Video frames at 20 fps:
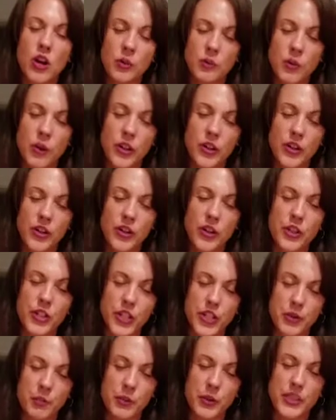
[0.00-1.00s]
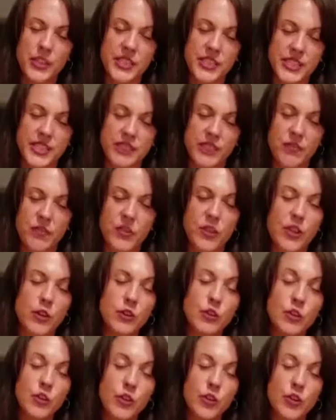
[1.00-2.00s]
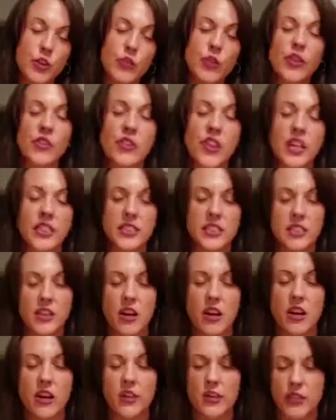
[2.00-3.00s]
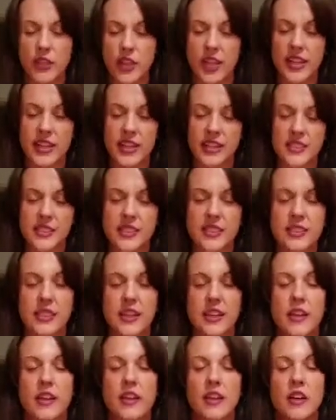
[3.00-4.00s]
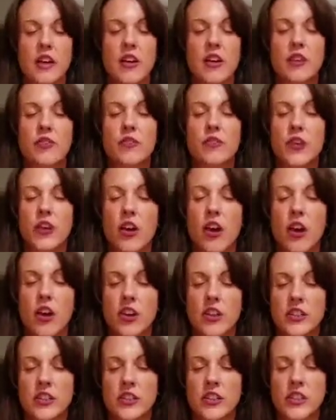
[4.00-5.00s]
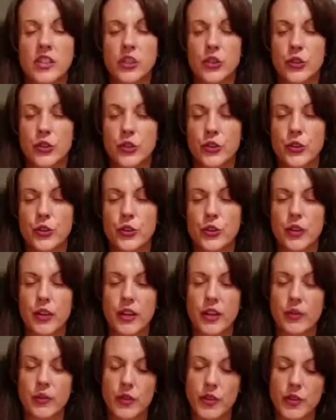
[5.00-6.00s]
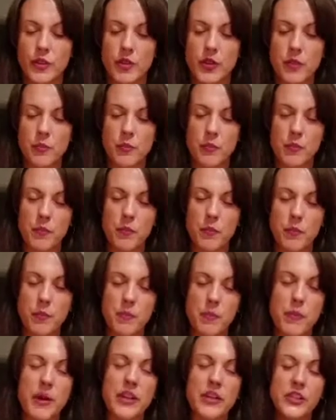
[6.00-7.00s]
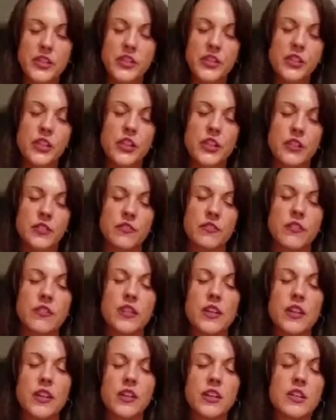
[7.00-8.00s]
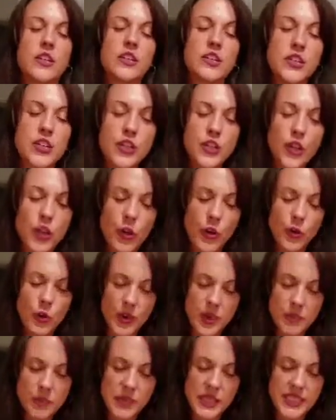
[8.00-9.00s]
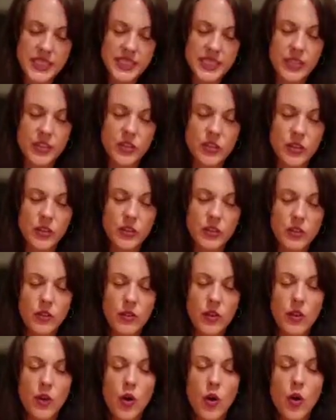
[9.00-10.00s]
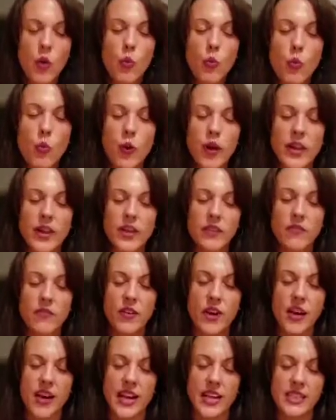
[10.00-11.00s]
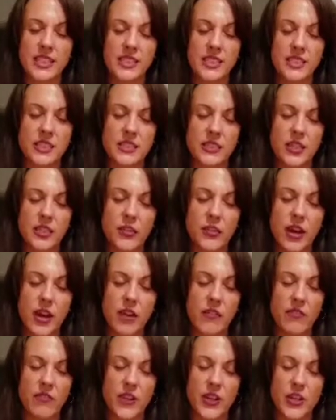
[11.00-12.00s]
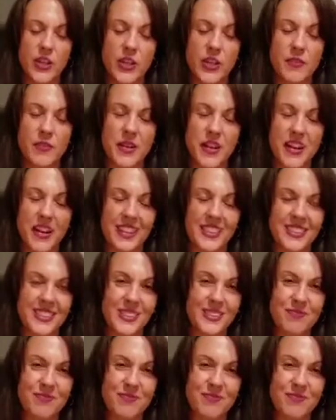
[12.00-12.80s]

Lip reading: partnership person, for those who know that that's not who that is, for ours who it would better serve to go and be single, what advice do you have for our Geminis?